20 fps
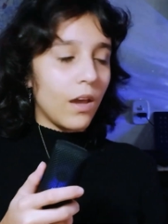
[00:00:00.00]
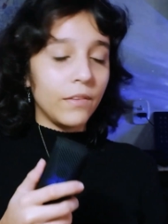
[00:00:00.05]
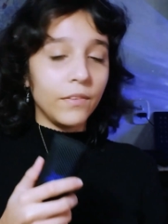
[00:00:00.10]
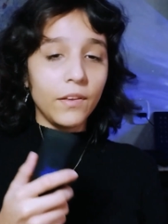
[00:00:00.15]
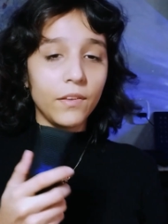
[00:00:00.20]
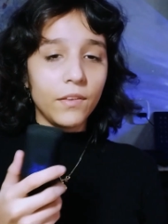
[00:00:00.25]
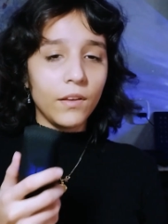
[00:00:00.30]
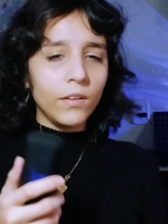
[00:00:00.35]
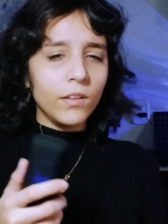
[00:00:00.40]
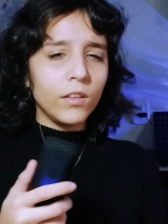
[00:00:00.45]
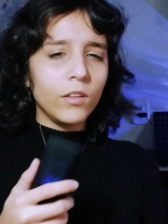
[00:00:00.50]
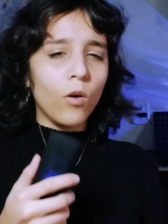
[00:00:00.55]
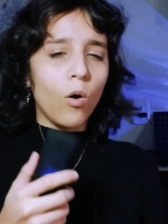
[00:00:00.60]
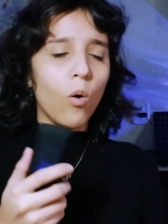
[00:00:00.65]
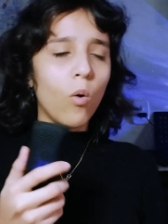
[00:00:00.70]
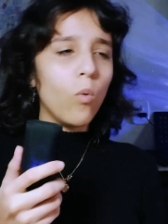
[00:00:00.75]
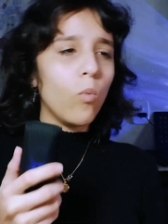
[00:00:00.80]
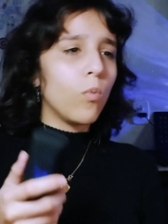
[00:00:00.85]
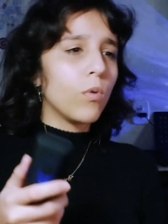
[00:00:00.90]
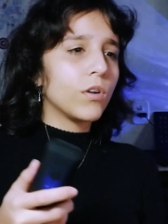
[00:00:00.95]
And they think that the
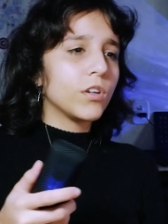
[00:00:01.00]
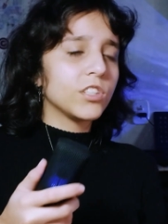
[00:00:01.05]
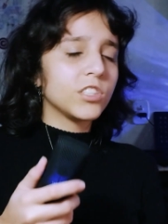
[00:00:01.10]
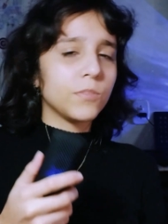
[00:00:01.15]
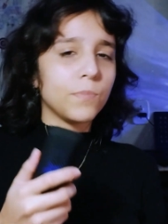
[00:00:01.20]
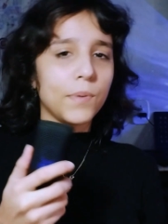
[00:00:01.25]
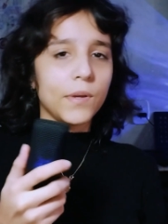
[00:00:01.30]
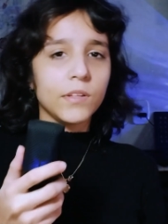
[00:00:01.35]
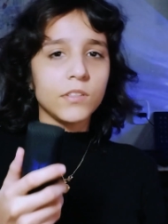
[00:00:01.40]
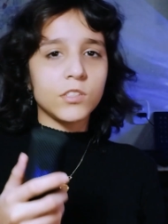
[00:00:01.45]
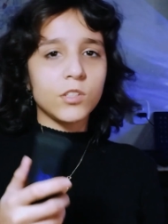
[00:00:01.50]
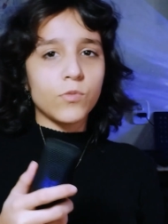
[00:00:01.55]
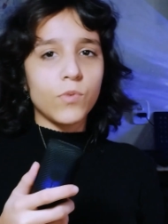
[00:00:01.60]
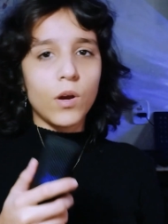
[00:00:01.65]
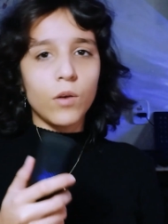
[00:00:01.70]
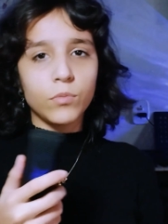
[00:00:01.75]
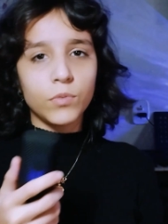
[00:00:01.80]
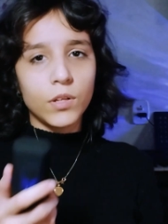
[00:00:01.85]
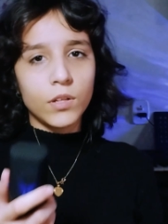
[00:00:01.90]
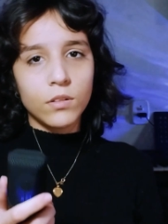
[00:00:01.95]
whole world spins
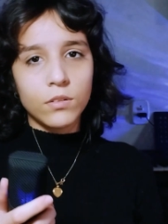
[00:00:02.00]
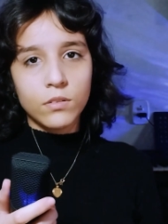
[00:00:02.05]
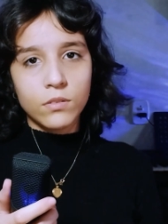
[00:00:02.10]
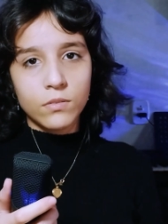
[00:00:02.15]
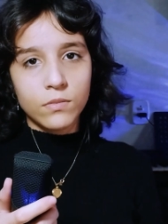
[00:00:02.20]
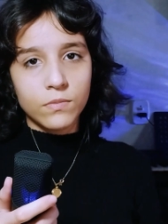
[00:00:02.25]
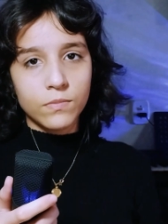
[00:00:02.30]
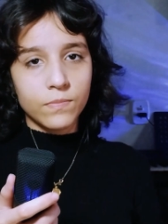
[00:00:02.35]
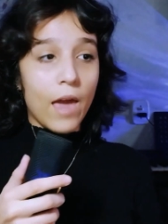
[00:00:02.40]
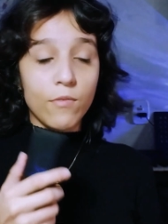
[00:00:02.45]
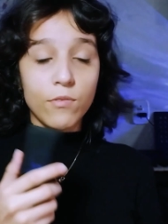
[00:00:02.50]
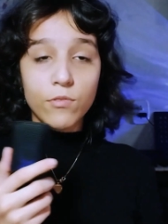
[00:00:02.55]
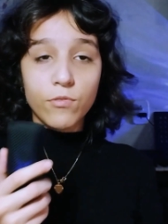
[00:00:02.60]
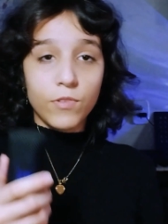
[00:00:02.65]
around them, that